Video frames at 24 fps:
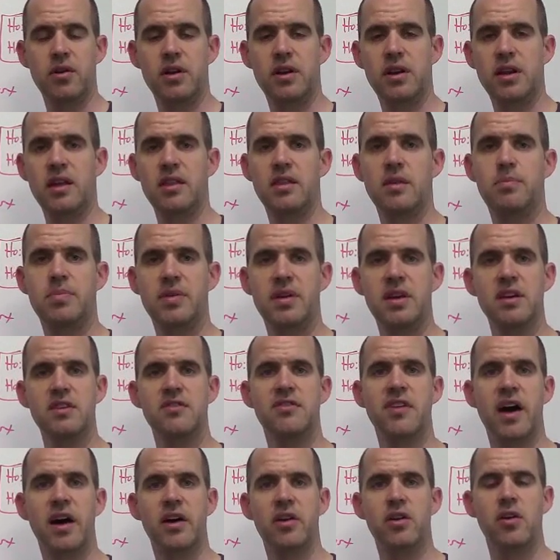And again, the
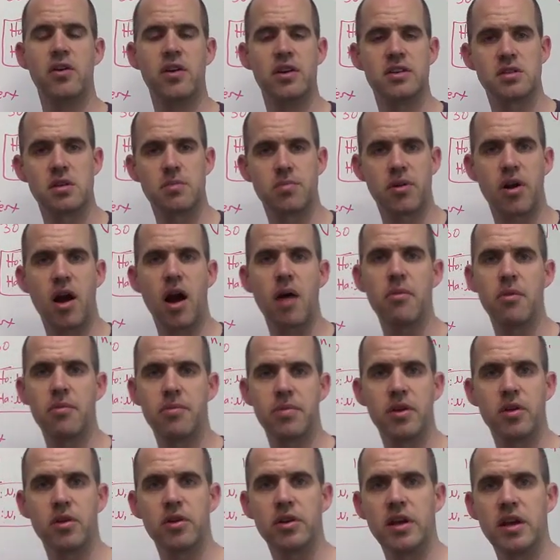p-value is the
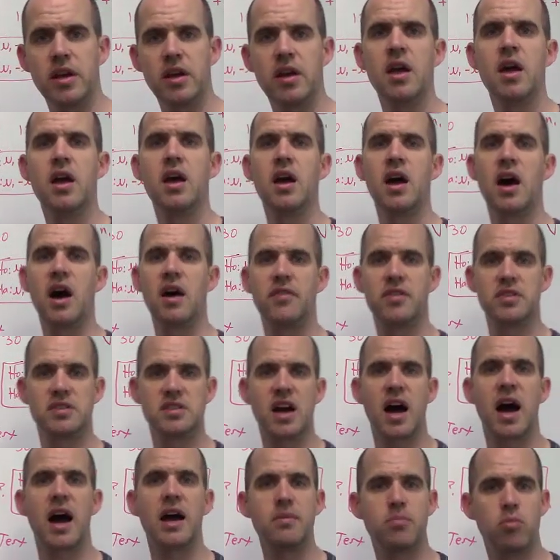probability of a
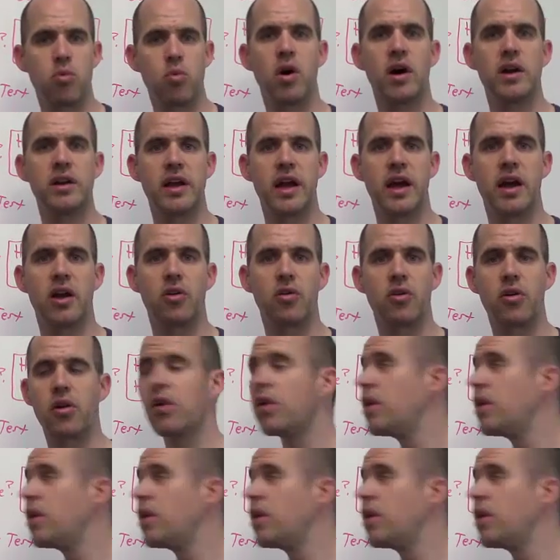type 1 error,